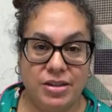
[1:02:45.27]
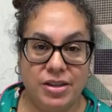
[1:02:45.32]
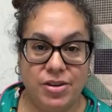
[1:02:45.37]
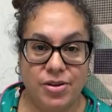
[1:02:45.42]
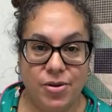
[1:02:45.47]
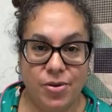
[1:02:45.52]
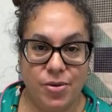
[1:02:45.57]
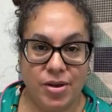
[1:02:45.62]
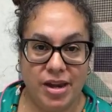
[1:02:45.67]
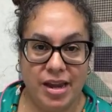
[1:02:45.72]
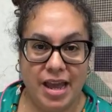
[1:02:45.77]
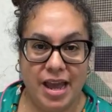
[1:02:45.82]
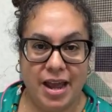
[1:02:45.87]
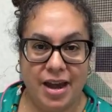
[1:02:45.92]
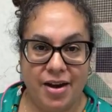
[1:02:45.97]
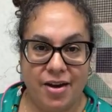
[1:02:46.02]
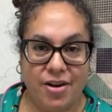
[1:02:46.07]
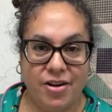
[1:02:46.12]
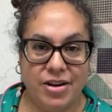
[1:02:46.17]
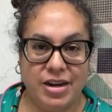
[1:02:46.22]

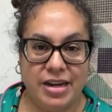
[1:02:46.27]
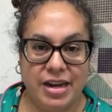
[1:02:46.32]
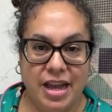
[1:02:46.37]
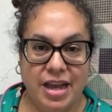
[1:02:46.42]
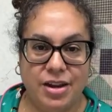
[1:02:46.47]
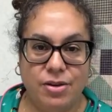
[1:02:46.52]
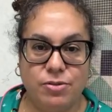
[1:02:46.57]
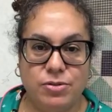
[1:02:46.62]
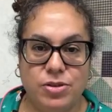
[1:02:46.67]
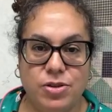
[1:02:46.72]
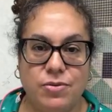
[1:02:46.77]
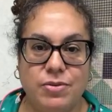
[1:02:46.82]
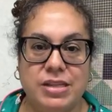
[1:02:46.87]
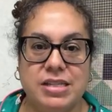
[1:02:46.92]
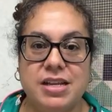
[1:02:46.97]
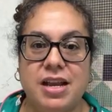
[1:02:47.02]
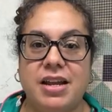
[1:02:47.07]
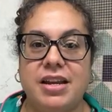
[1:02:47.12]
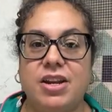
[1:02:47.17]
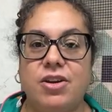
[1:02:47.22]
Annette, who's
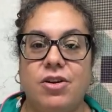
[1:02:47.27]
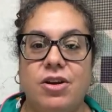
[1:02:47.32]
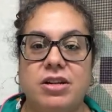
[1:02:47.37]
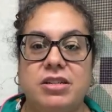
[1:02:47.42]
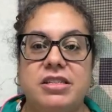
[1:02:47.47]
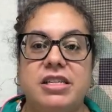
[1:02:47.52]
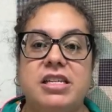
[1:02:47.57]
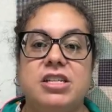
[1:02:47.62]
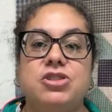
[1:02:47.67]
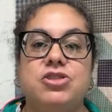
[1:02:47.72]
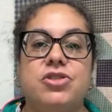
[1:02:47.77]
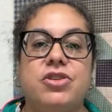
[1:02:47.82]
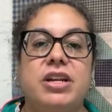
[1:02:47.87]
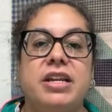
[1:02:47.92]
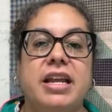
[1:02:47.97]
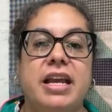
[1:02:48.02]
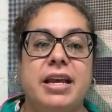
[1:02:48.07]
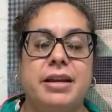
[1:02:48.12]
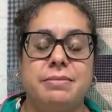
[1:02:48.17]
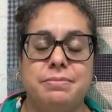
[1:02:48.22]
always on here, our teacher
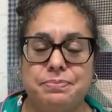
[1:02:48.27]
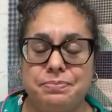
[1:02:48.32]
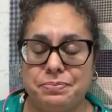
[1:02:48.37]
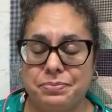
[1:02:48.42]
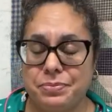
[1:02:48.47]
Annette.